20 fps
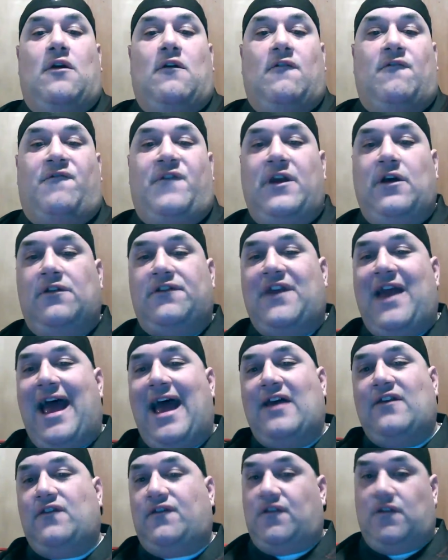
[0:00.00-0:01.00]
Fields
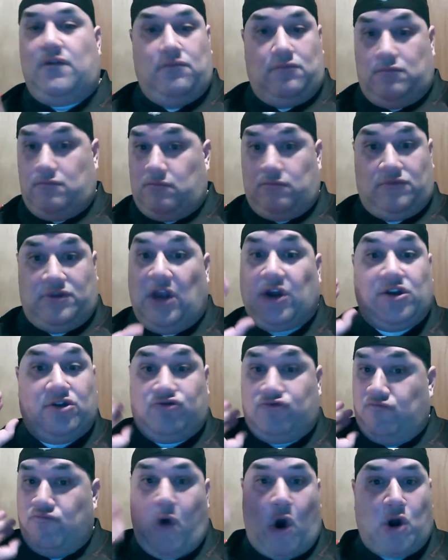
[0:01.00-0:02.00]
has, they
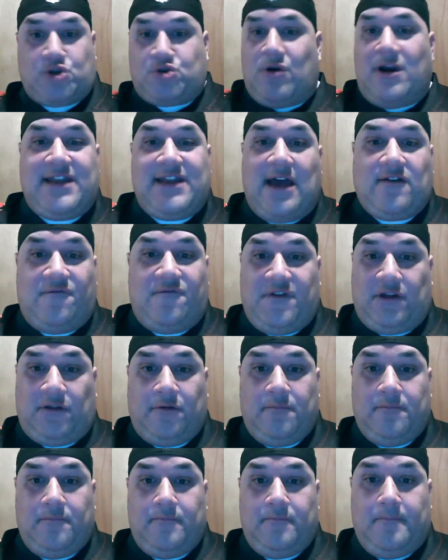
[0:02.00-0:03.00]
march right down the field.